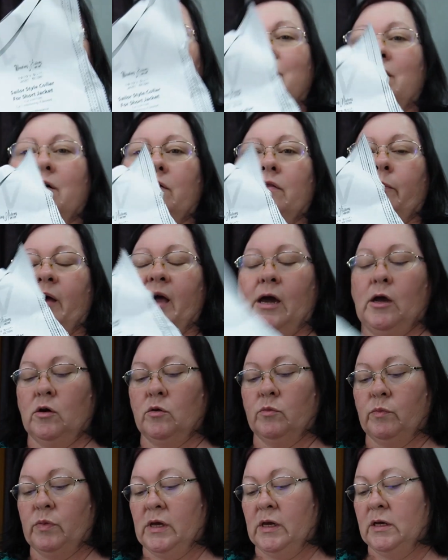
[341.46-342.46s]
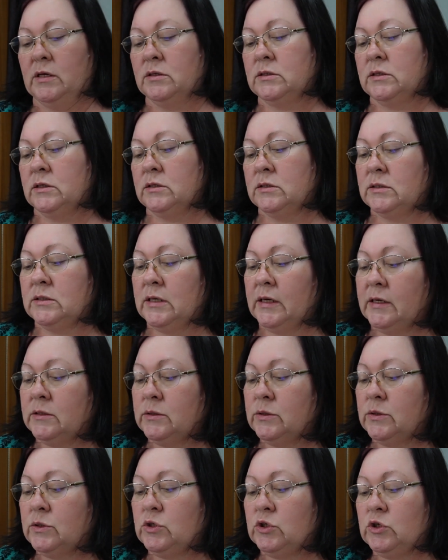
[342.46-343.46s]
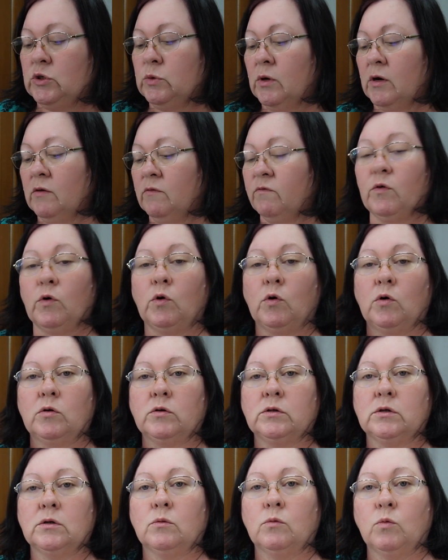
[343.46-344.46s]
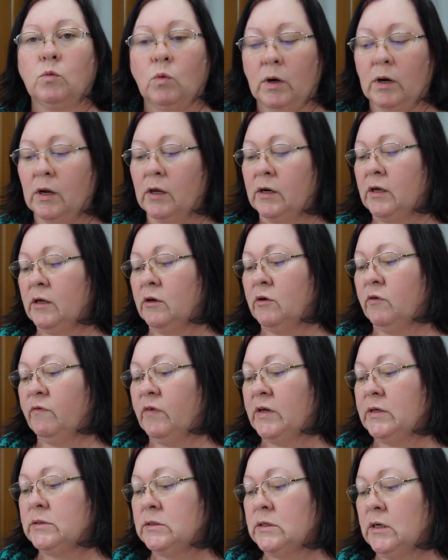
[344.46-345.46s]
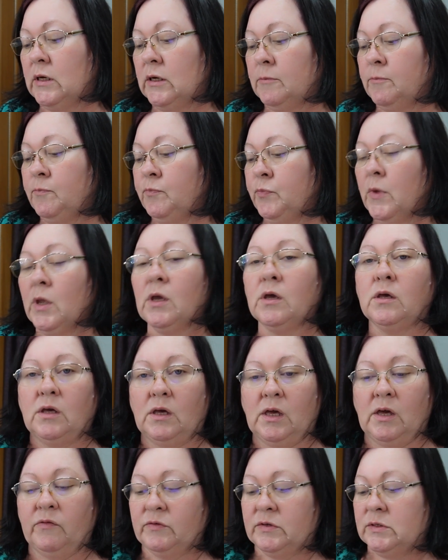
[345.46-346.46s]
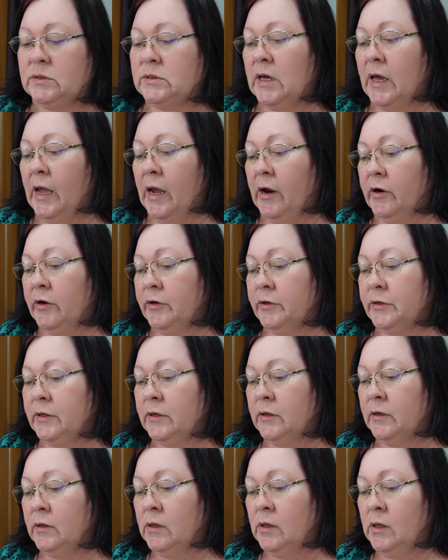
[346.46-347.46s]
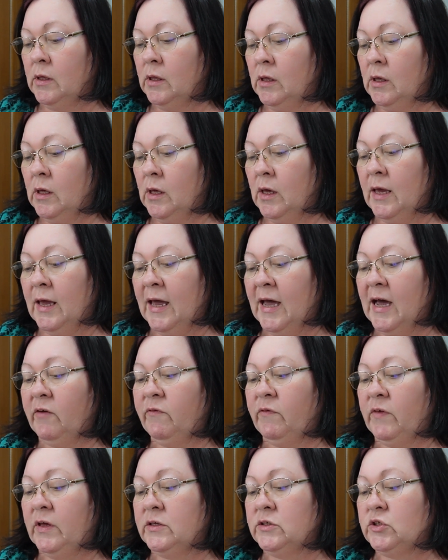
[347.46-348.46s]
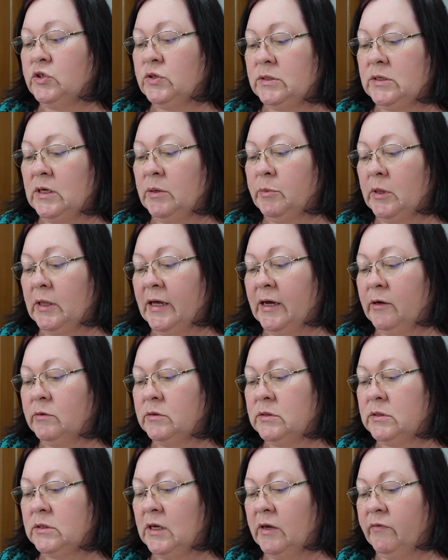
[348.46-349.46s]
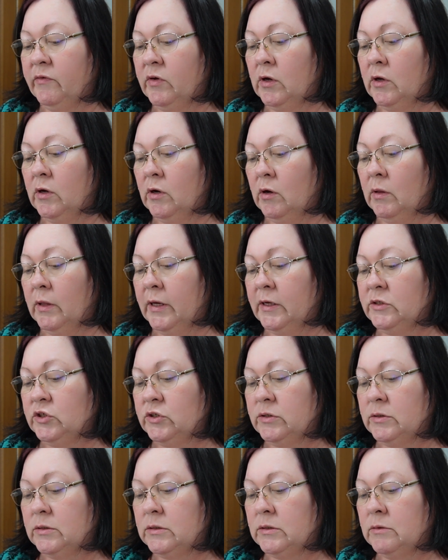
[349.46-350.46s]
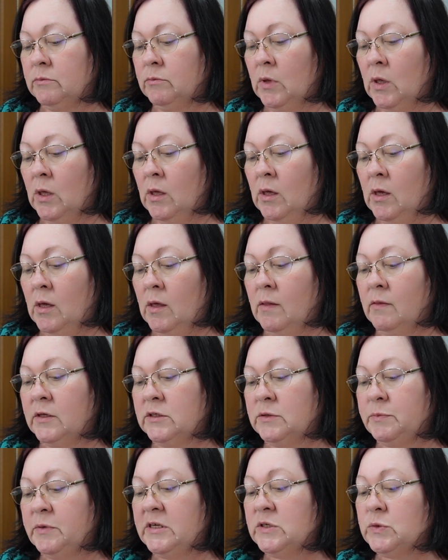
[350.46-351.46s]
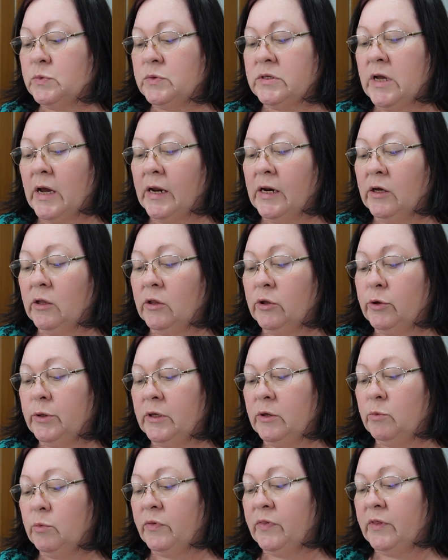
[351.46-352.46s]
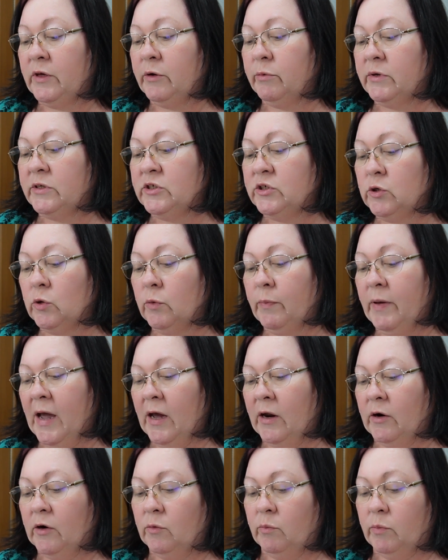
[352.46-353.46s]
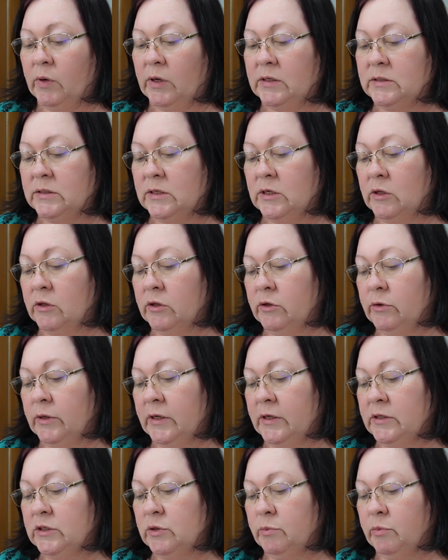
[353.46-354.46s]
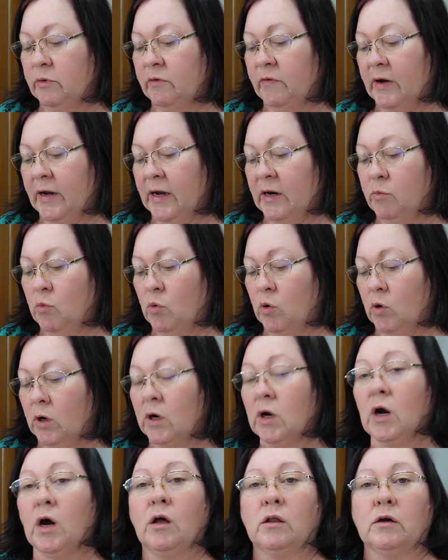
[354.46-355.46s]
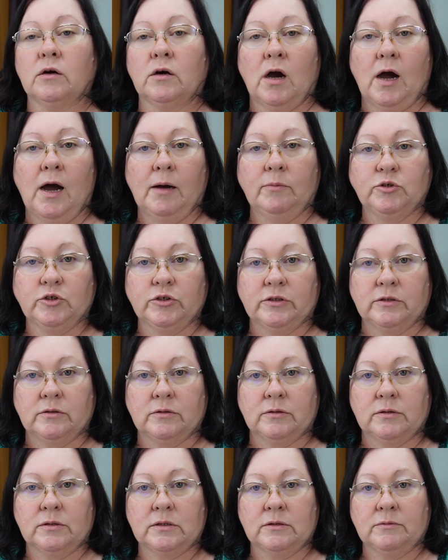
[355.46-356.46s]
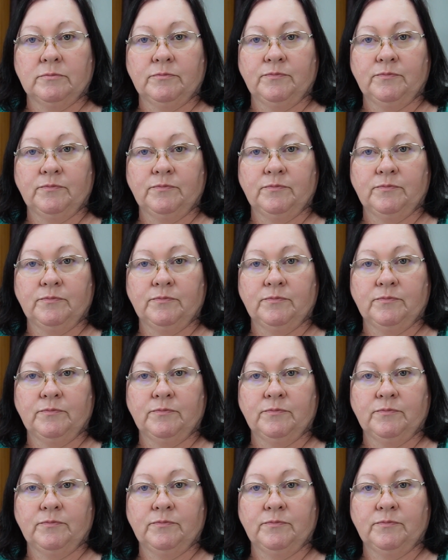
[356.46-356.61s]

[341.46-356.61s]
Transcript: on the pattern piece it says 2 on fold, 1 on interfacing if desired. 1/2 inch seam allowance given on all edges. This piece was not included with the original pattern, but is included to provide more collar options.